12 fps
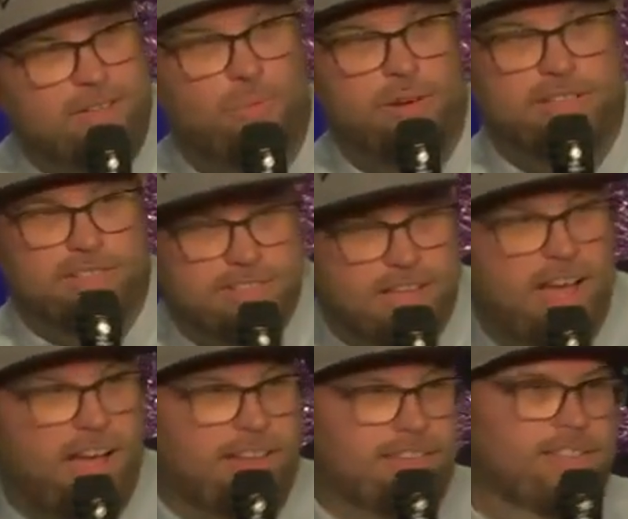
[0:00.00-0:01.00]
when it's
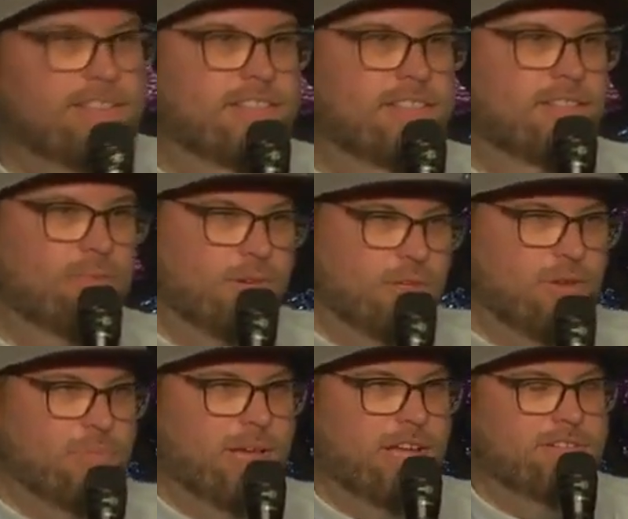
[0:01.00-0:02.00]
not what you
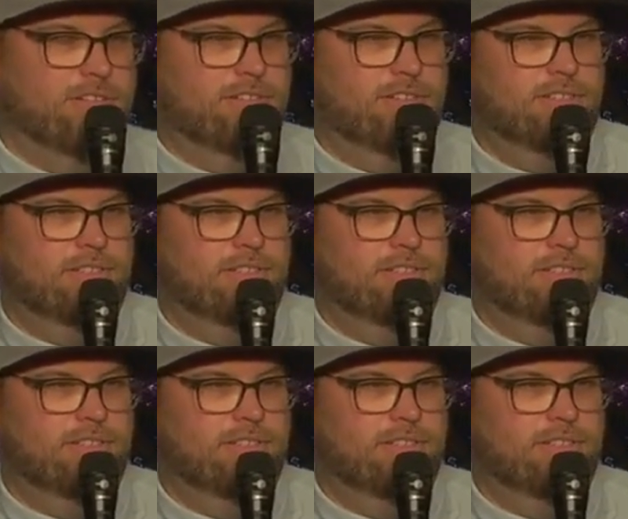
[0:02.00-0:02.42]
imagined?